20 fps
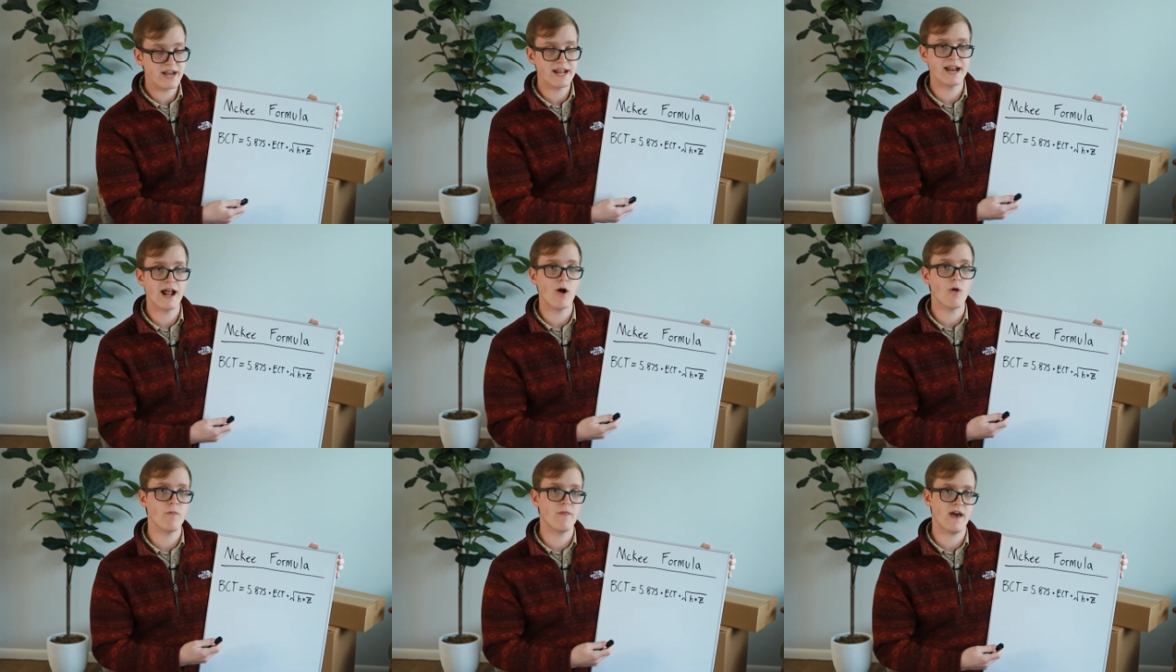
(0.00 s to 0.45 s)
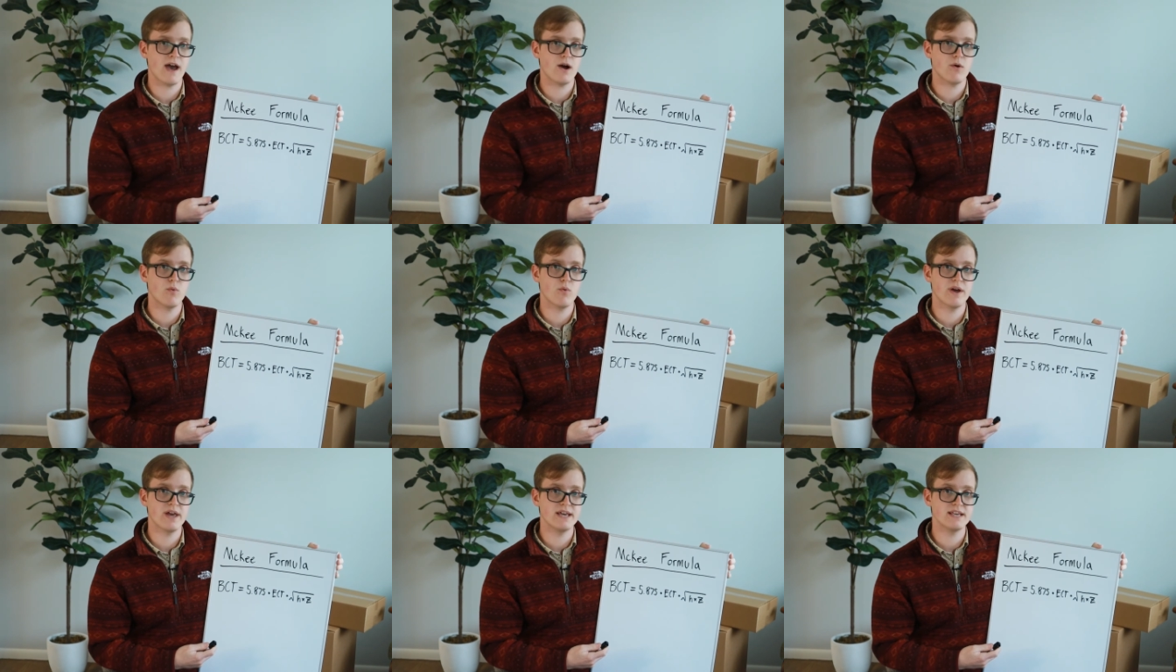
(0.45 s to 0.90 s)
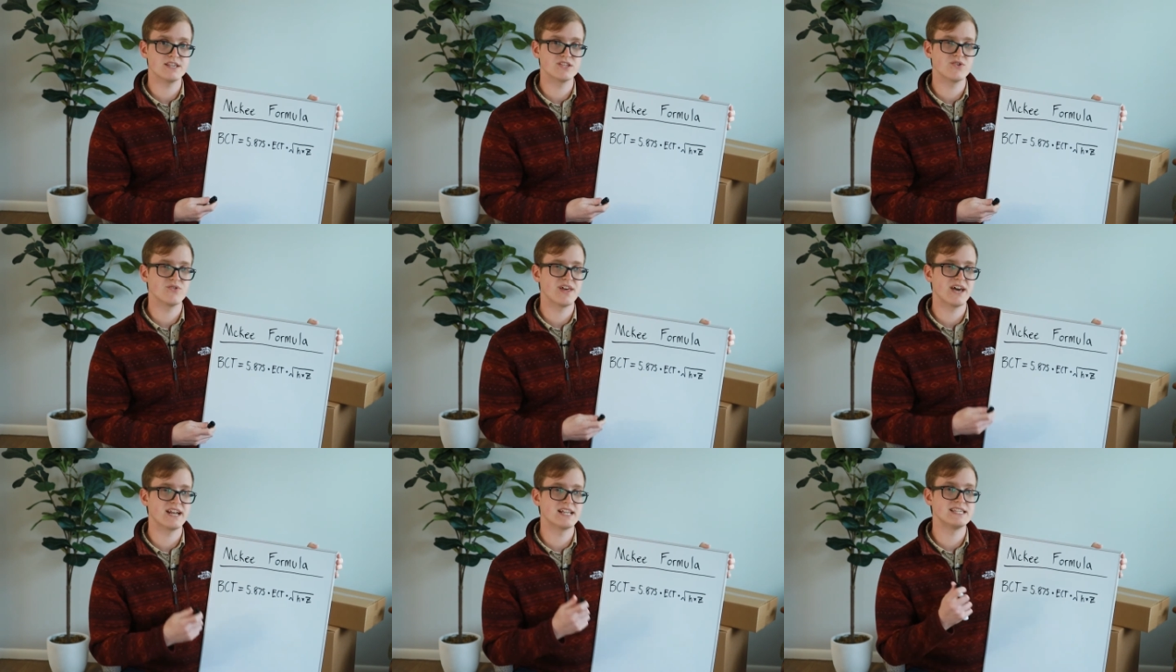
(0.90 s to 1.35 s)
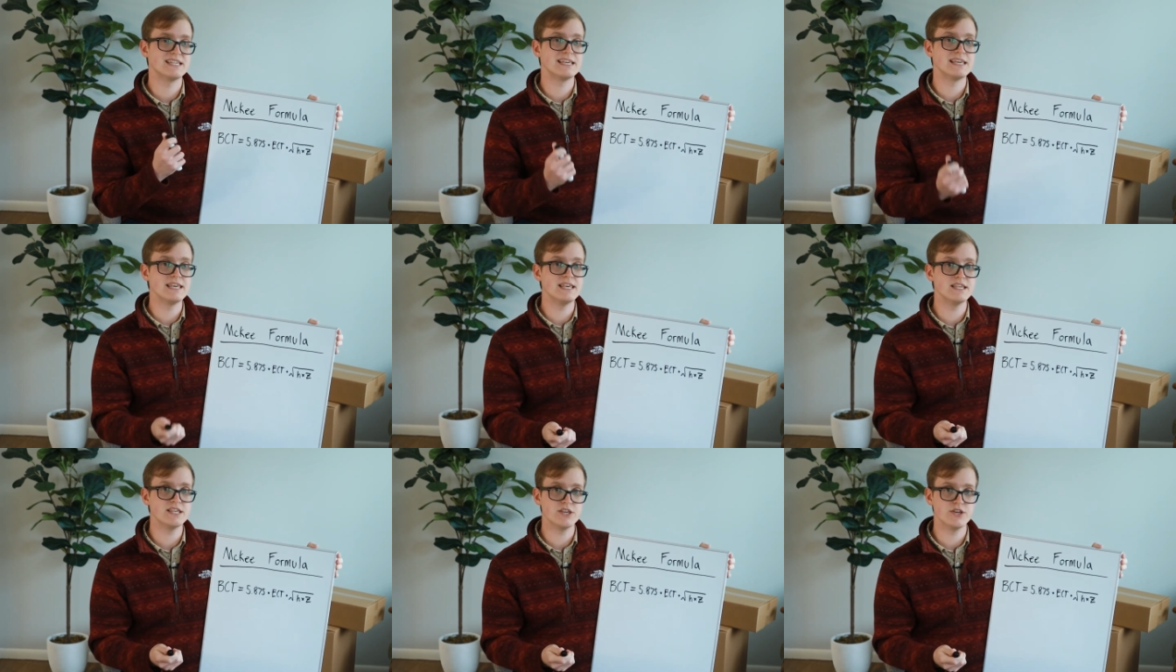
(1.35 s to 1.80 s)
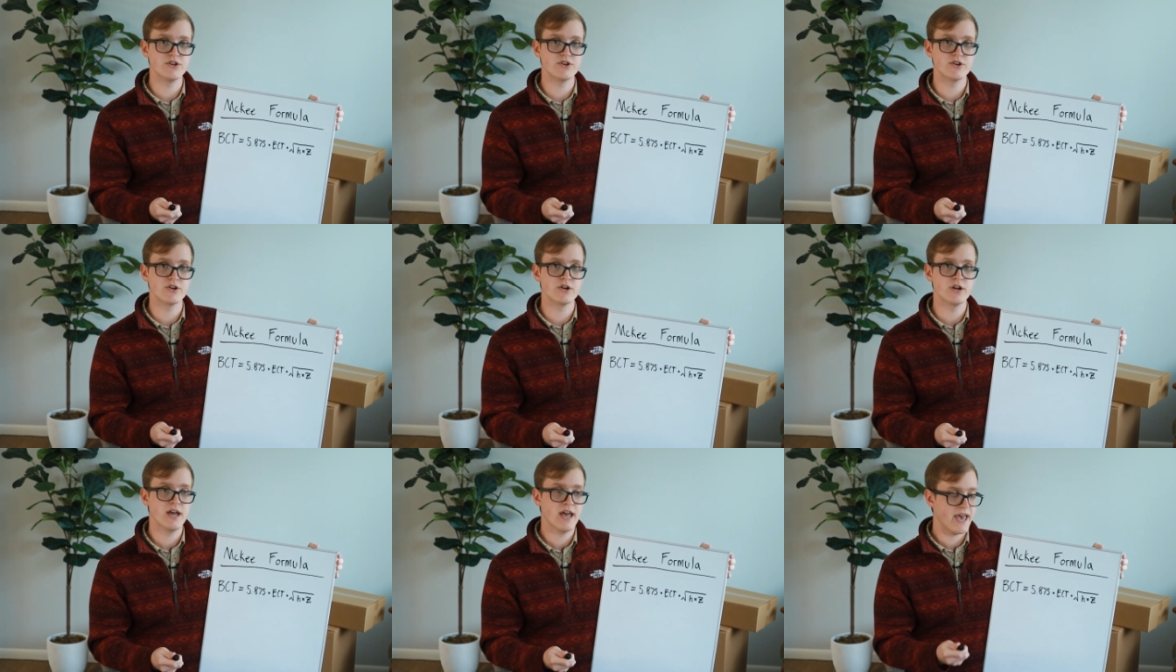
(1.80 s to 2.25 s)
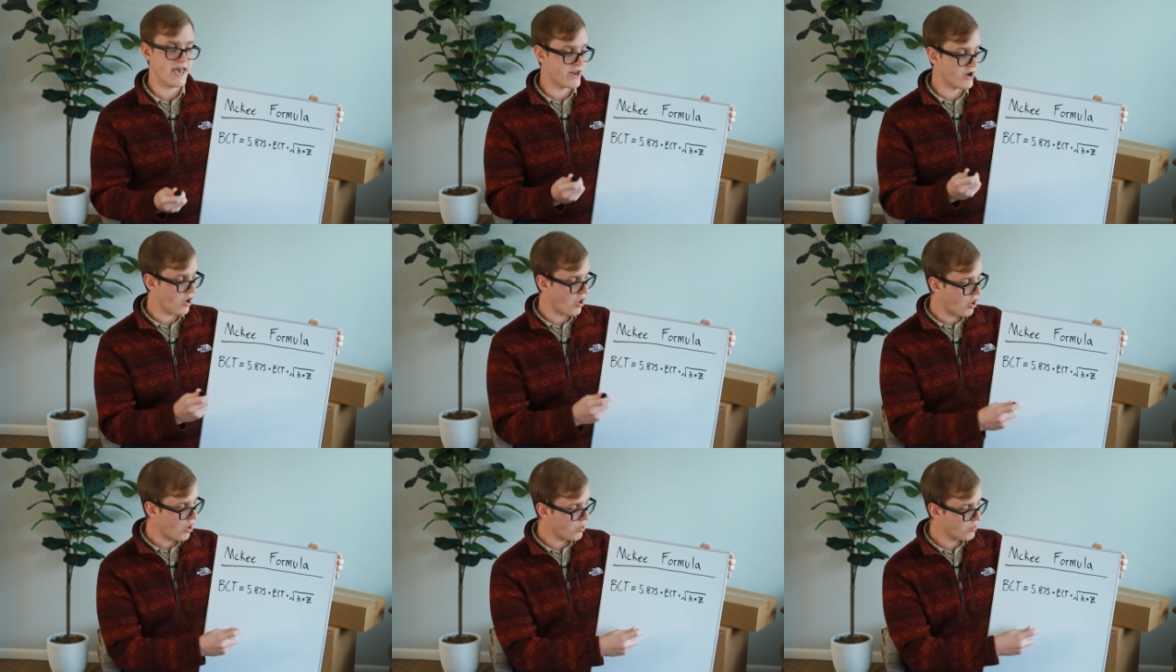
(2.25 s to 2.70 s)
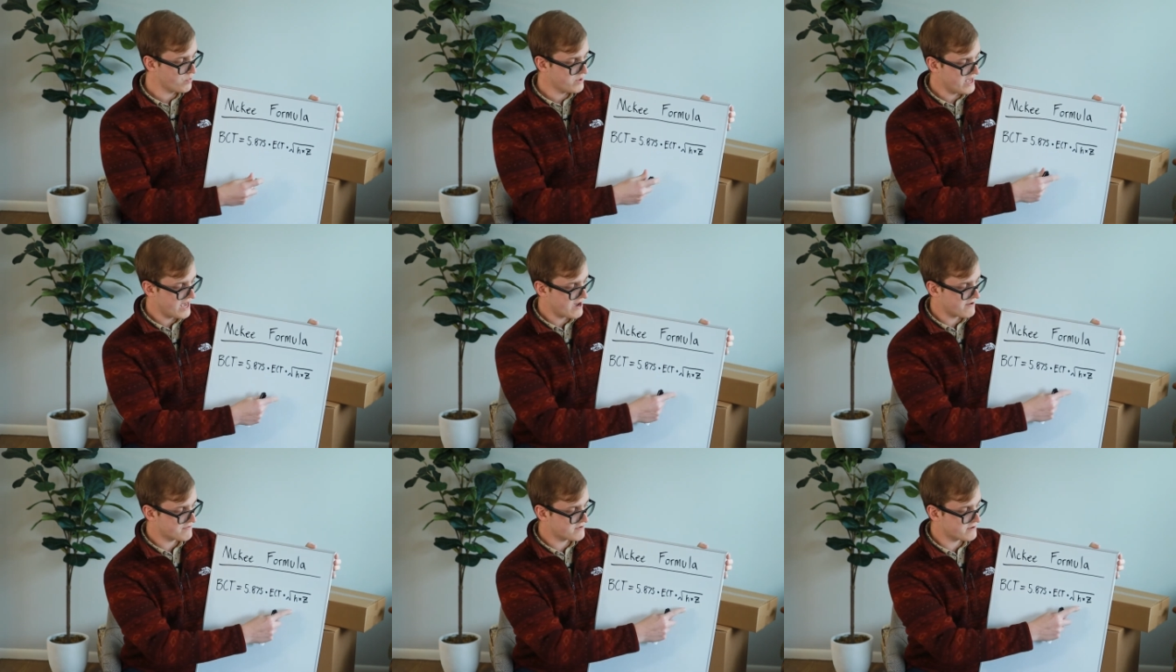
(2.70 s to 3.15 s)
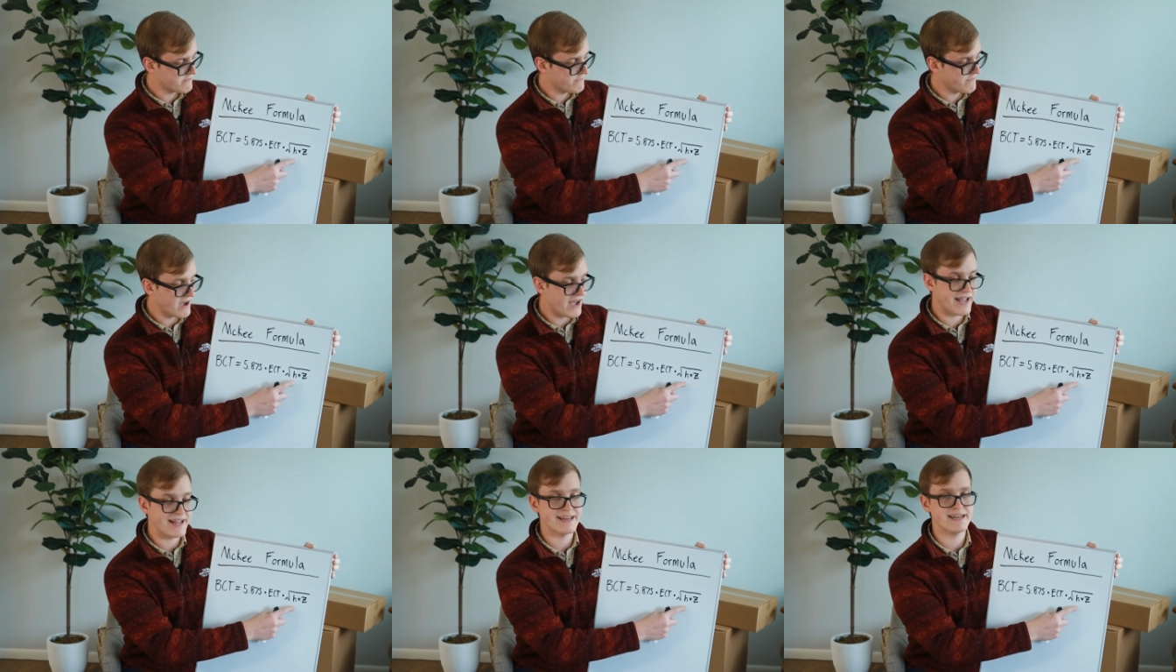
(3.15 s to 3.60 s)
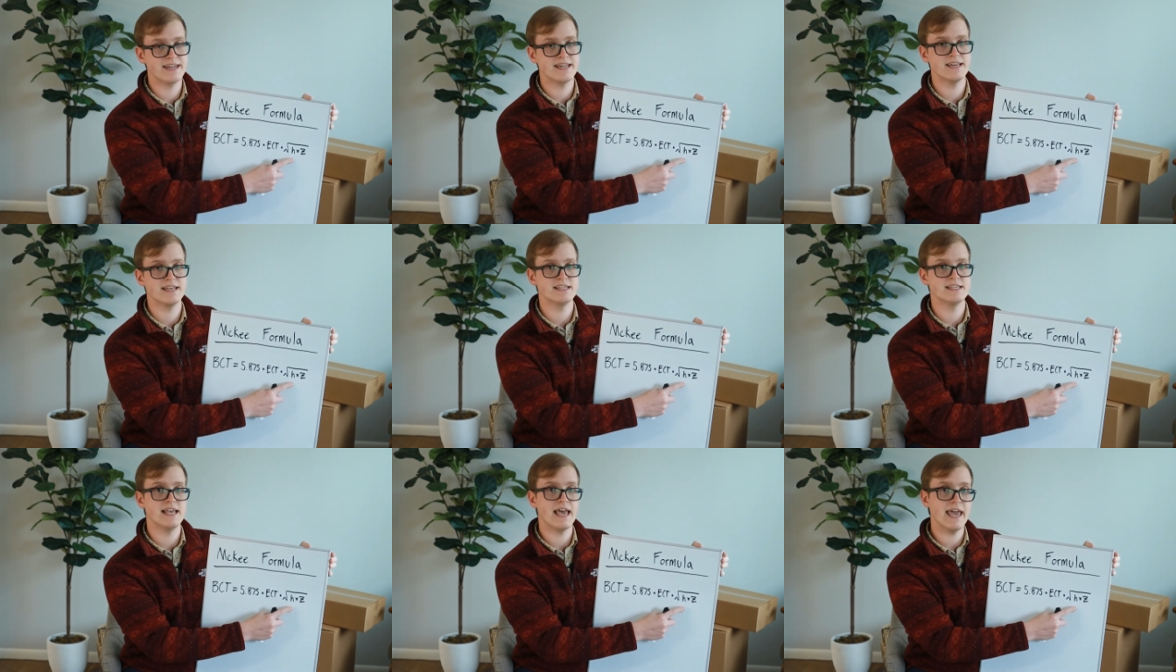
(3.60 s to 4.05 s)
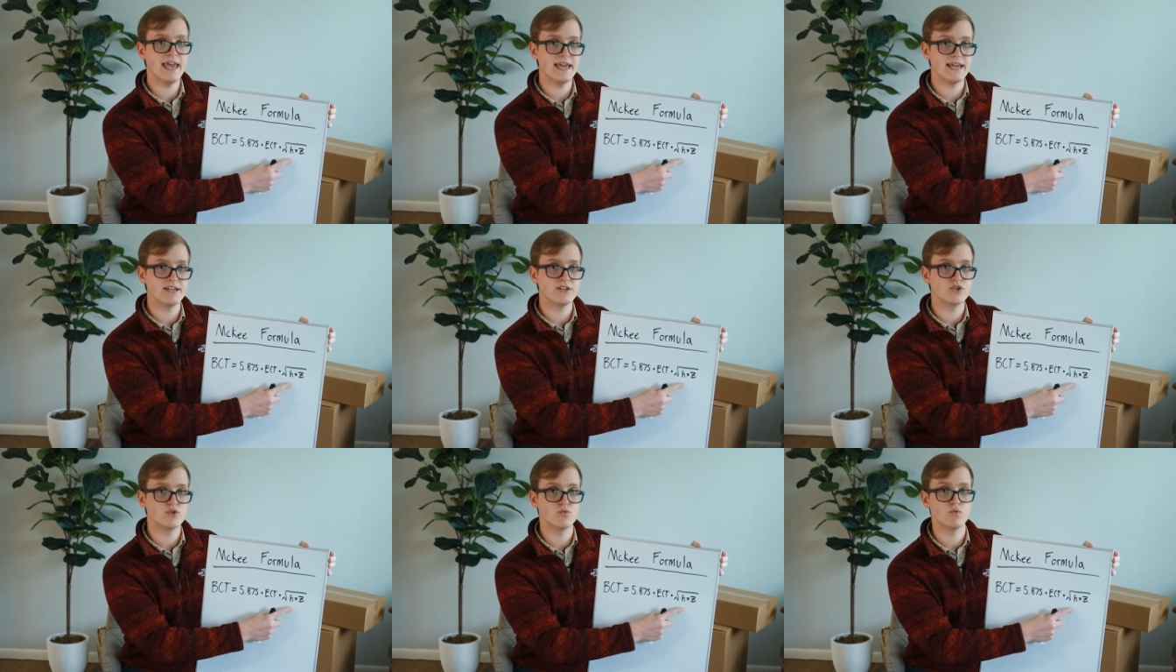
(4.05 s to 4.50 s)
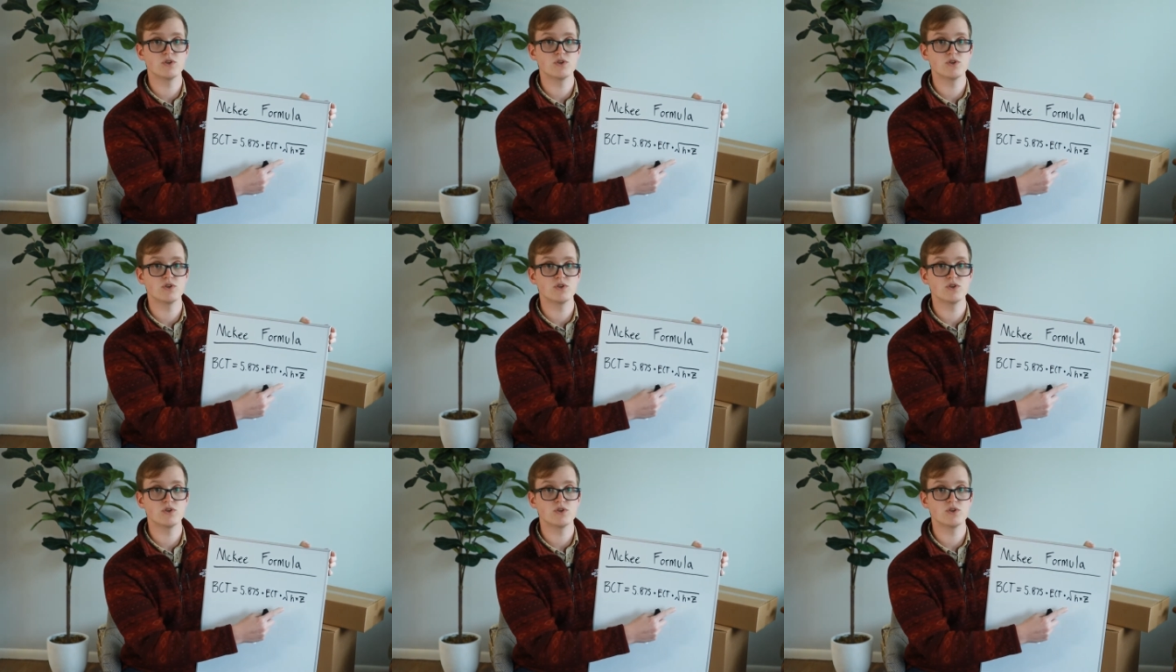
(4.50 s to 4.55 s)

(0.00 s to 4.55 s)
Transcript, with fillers: it out that way so that it's easier and all we have to find is h,